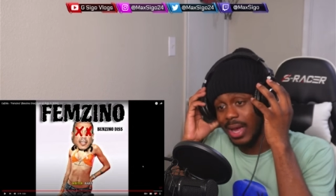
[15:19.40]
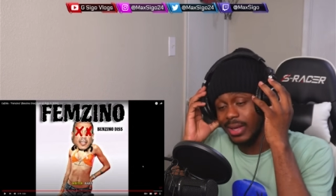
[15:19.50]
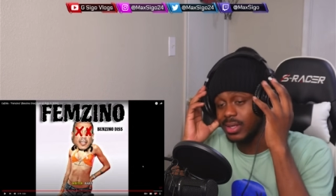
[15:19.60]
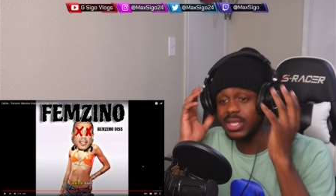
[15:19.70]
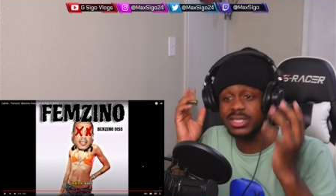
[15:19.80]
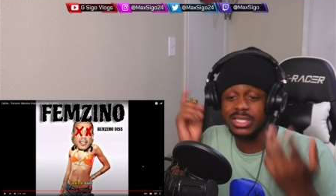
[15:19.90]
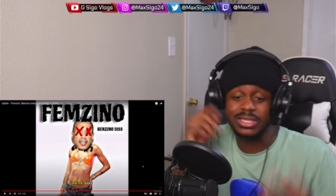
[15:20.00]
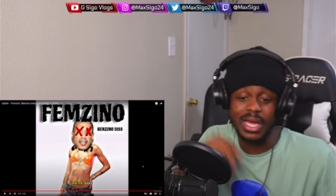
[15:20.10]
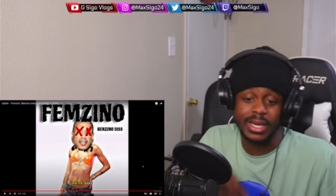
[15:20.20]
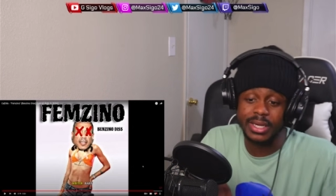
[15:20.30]
This is
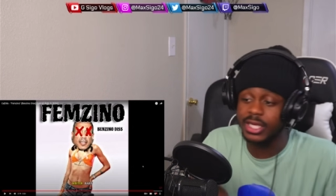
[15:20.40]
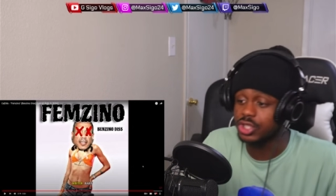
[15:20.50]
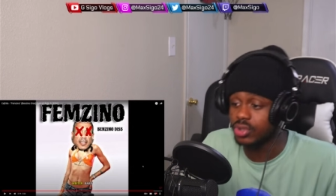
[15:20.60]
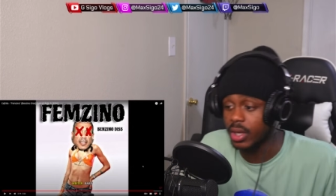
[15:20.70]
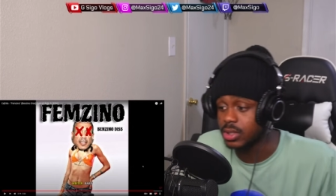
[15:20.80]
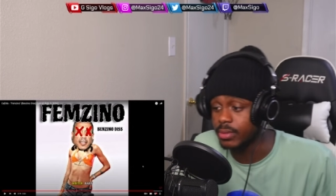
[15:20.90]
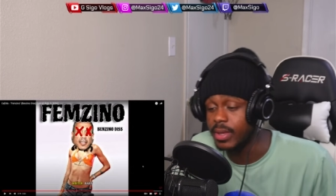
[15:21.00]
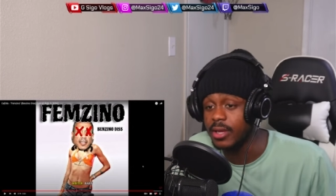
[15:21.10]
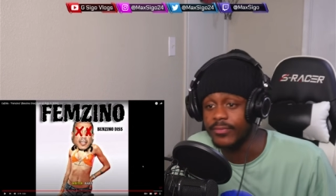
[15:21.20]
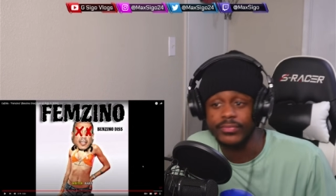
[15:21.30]
not a diss track to
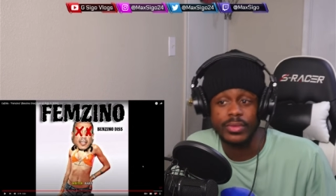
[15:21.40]
me.